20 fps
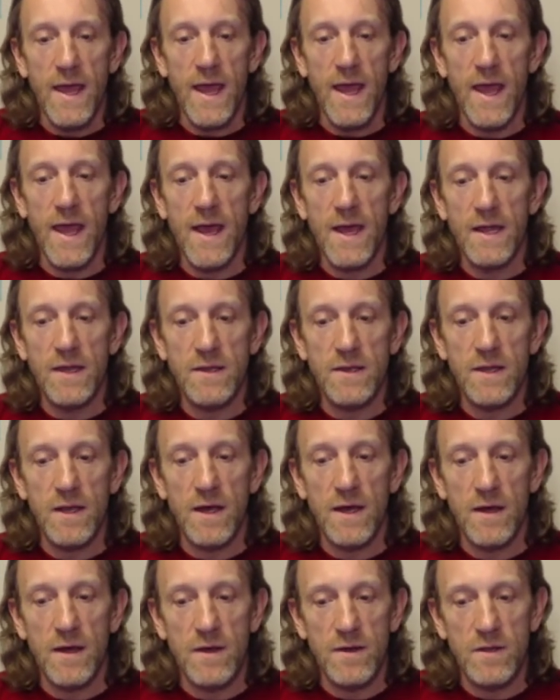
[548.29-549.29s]
And
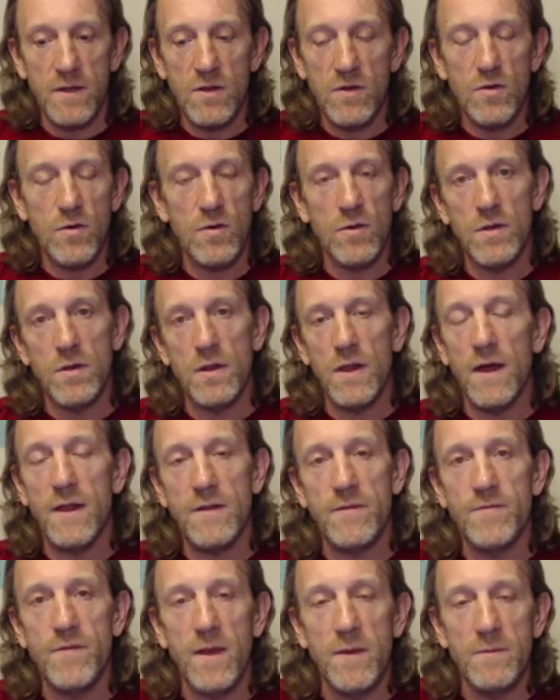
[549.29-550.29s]
a
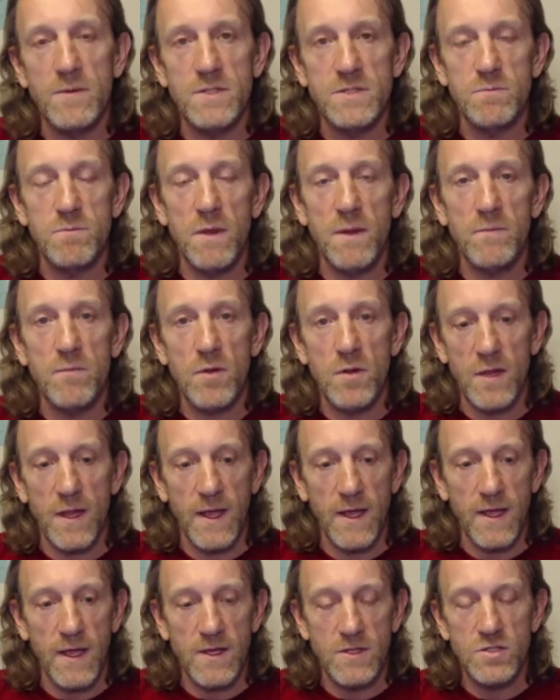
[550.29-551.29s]
lot of famous people
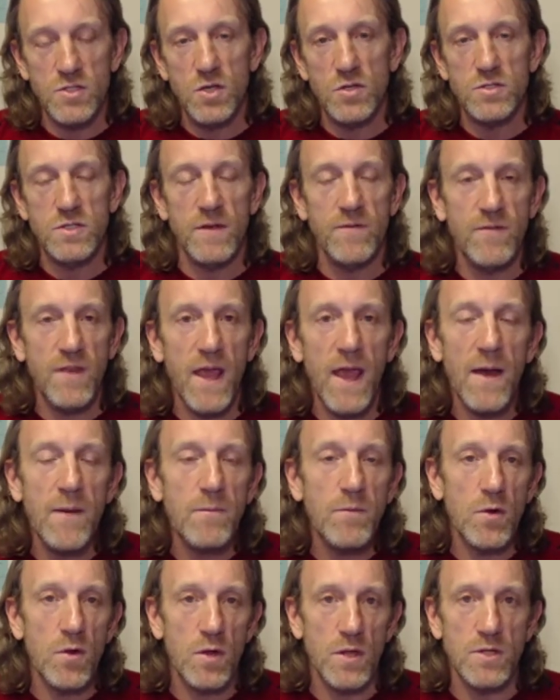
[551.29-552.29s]
like Joseph
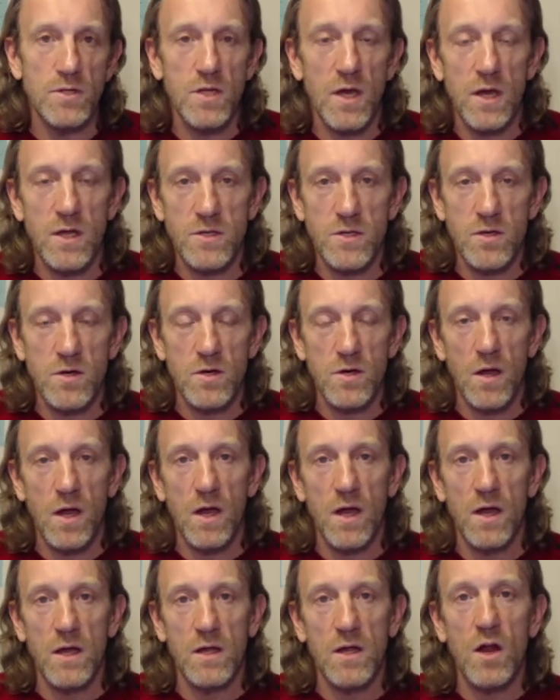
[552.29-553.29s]
Campbell and
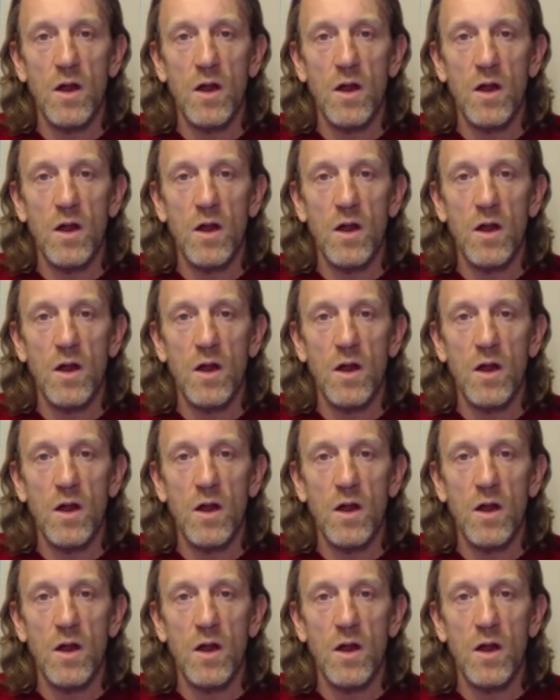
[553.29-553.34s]
Dr.